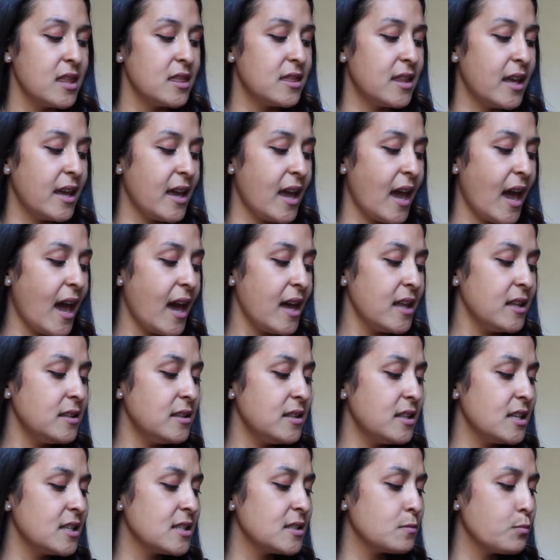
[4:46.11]
They had
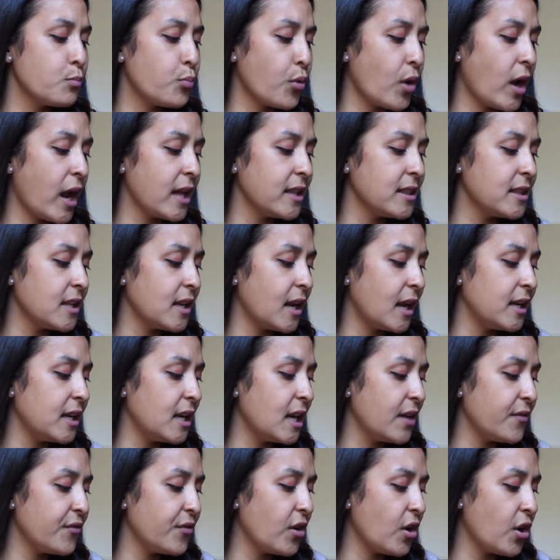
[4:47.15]
this brand that I
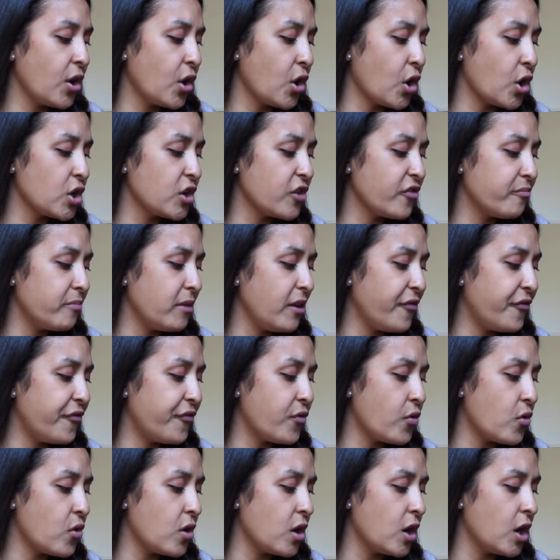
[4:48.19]
never heard of
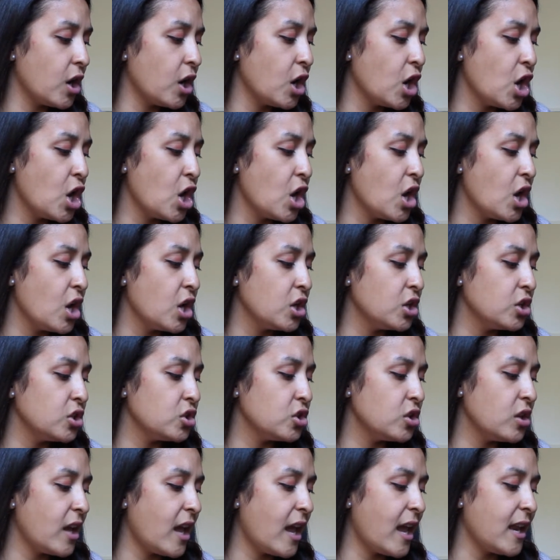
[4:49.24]
before,
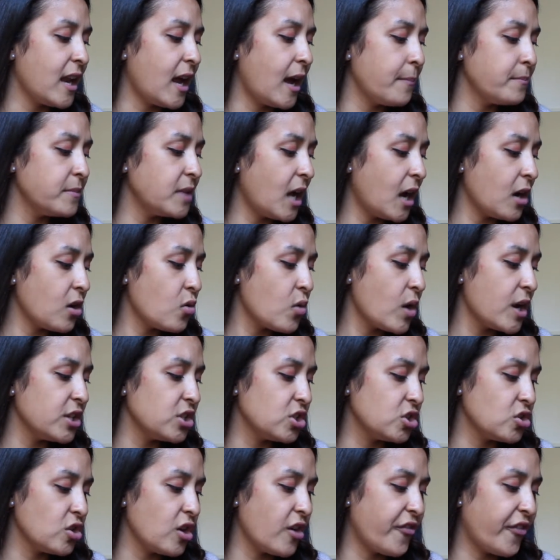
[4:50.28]
and I'm not quite
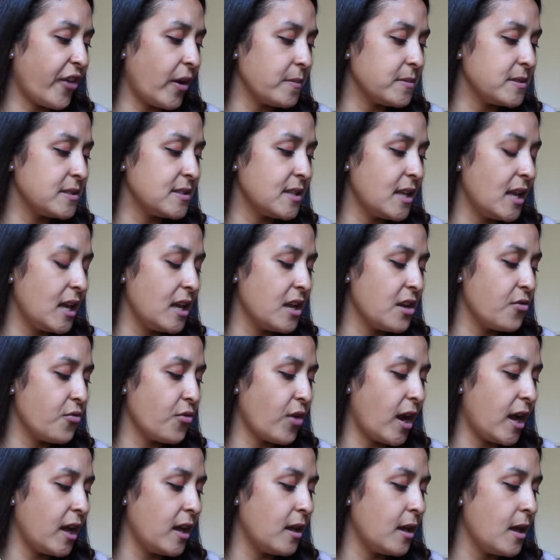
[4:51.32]
sure if I'm saying it
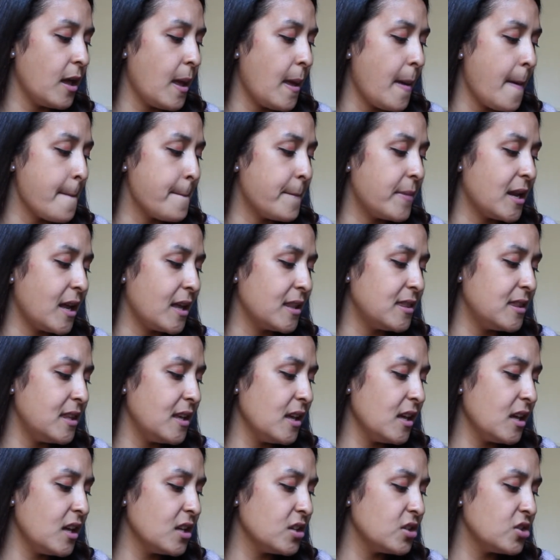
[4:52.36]
right, but I
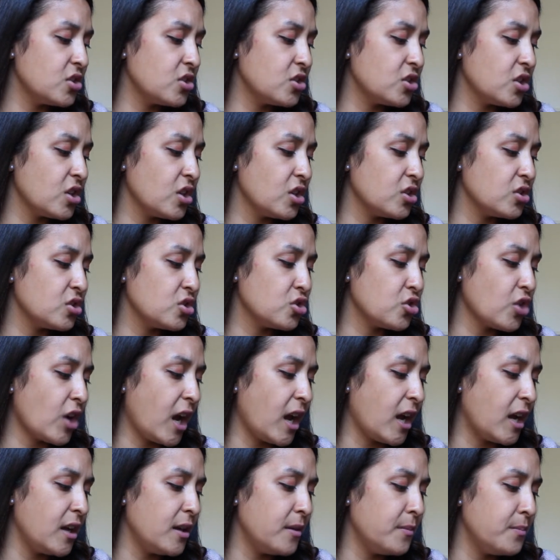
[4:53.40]
think it's
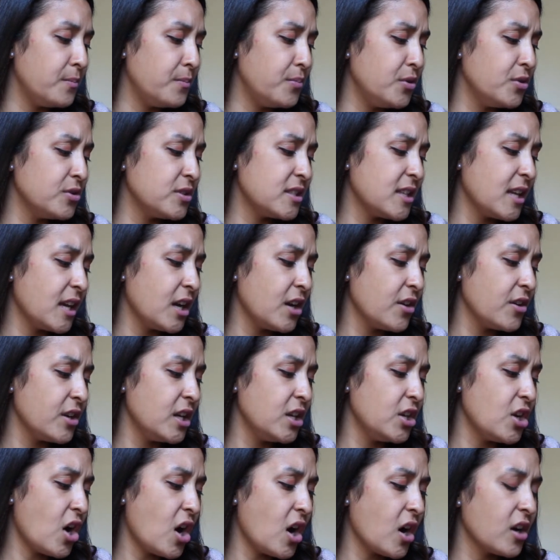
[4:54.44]
Tributary
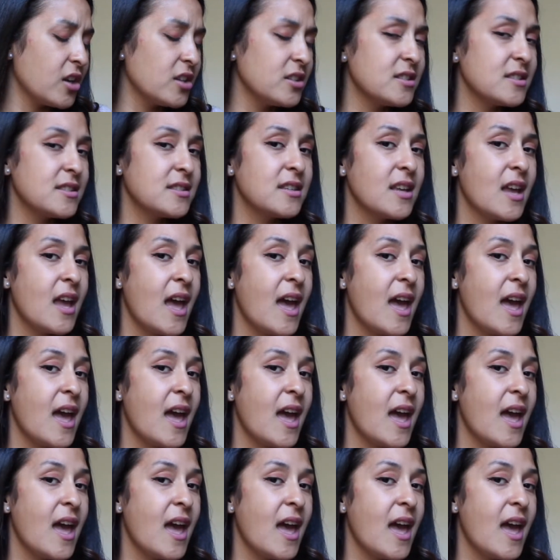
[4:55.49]
Yarns.